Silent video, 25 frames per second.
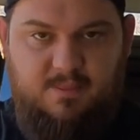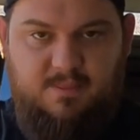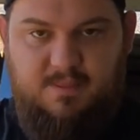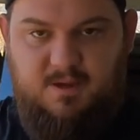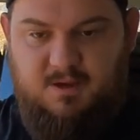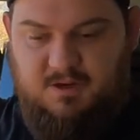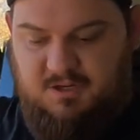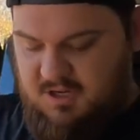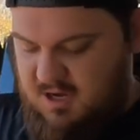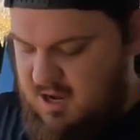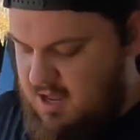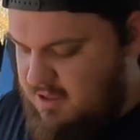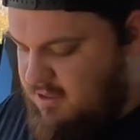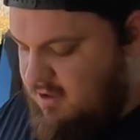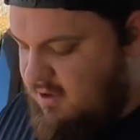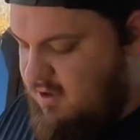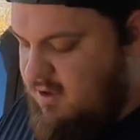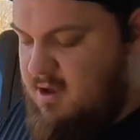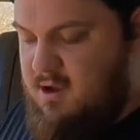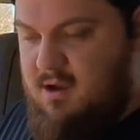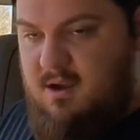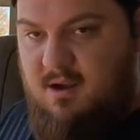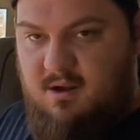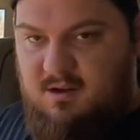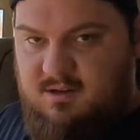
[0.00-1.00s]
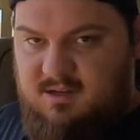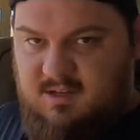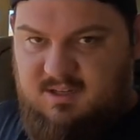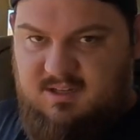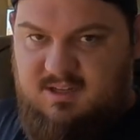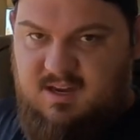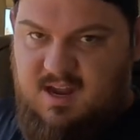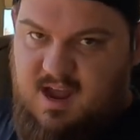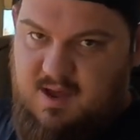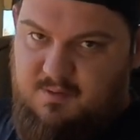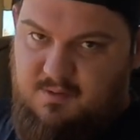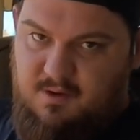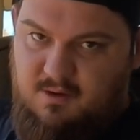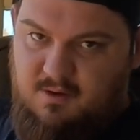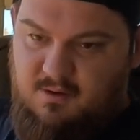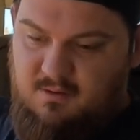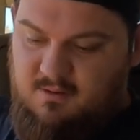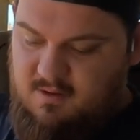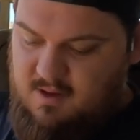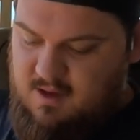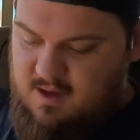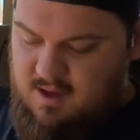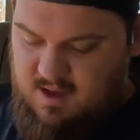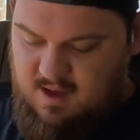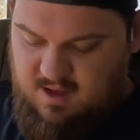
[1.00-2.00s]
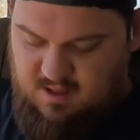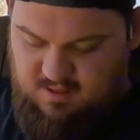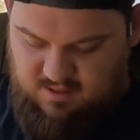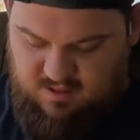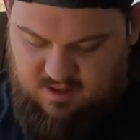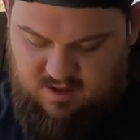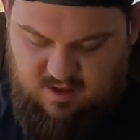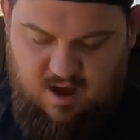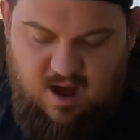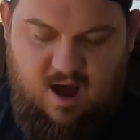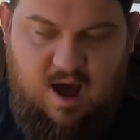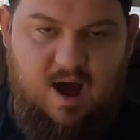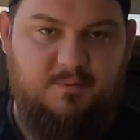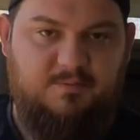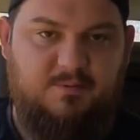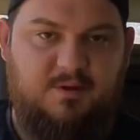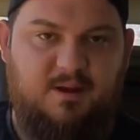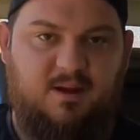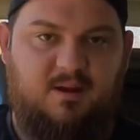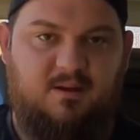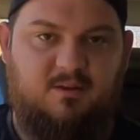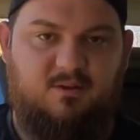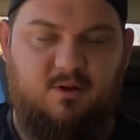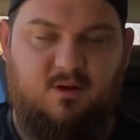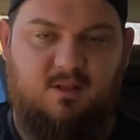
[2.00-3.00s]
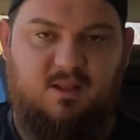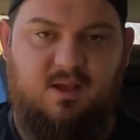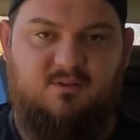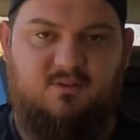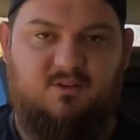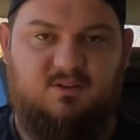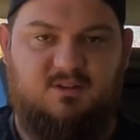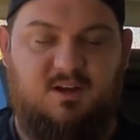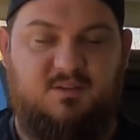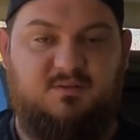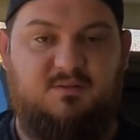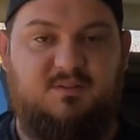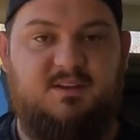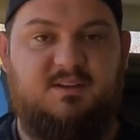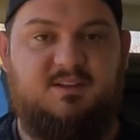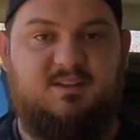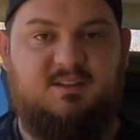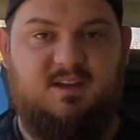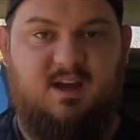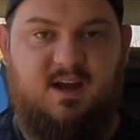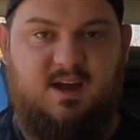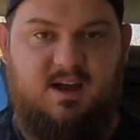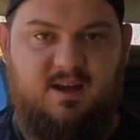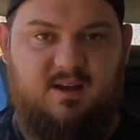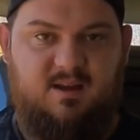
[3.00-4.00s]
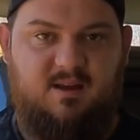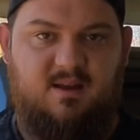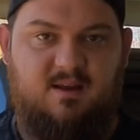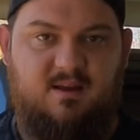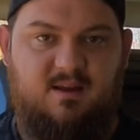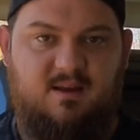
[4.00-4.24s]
there's nothing here to stab you. The optic throw lever is on this side.